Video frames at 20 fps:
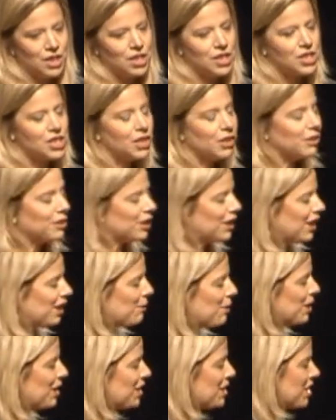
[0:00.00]
So I
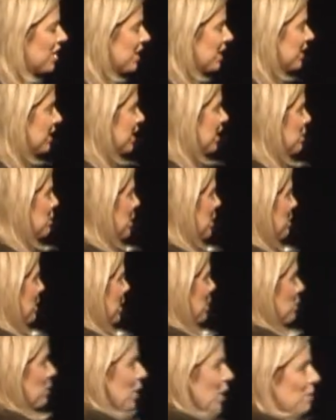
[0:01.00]
wanted to talk a little bit
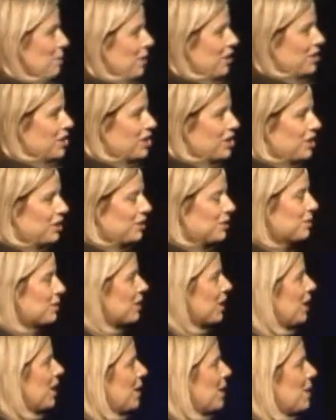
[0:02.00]
about Walmart too.
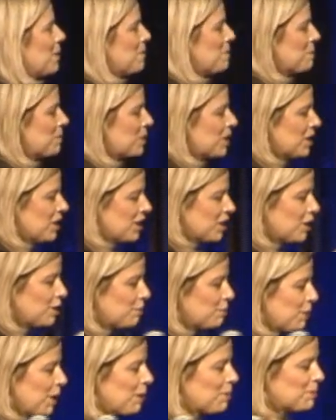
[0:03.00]

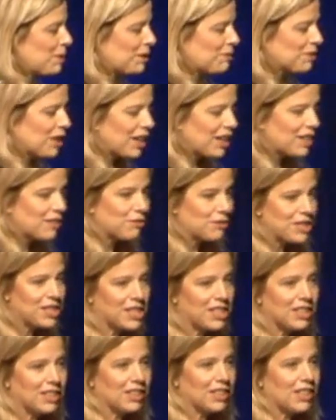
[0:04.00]
You've probably read
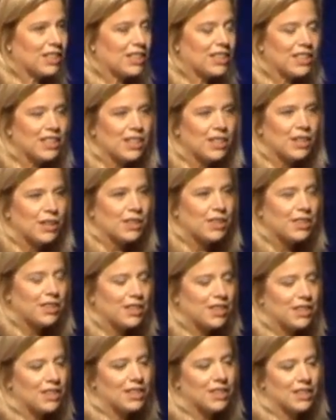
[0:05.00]
recently
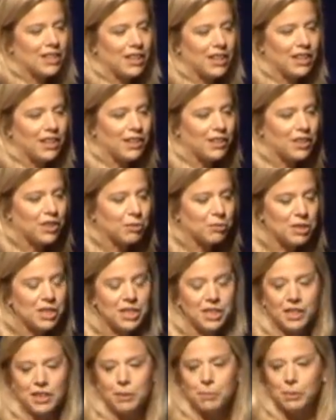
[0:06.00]
the
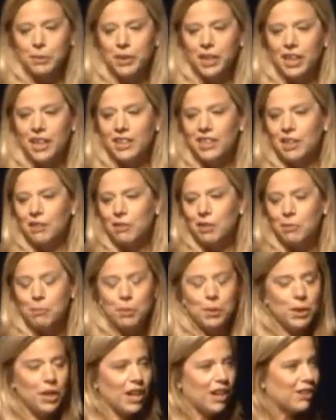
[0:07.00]
3-year plan that we've
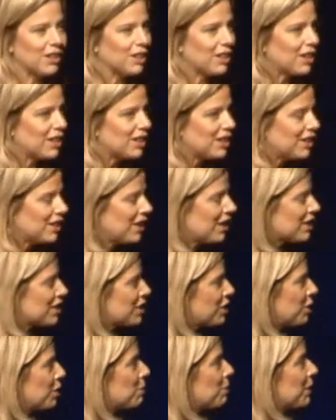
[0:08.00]
put out in
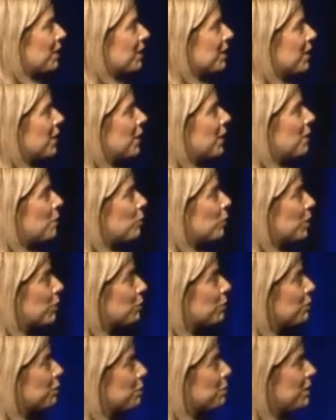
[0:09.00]
October, where
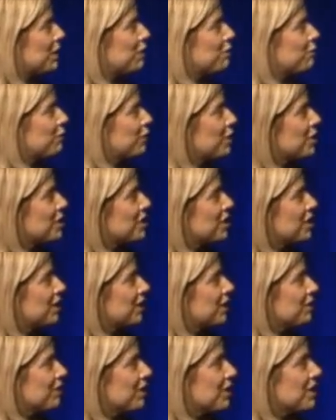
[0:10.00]
we will be the first to
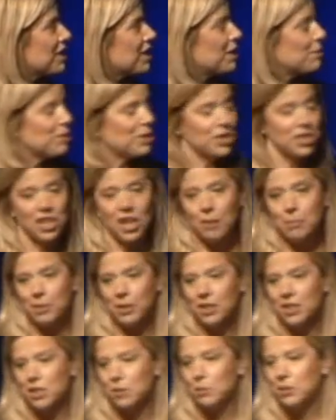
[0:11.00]
deliver a seamless
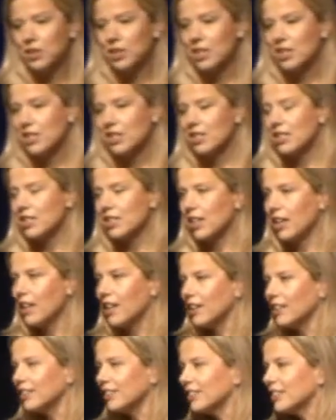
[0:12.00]
shopping experience at
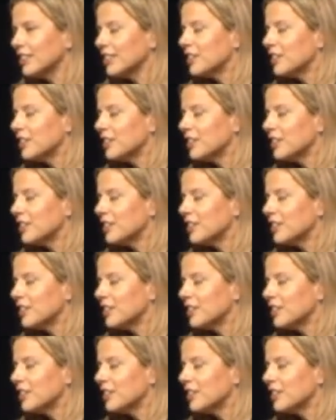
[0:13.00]
scale.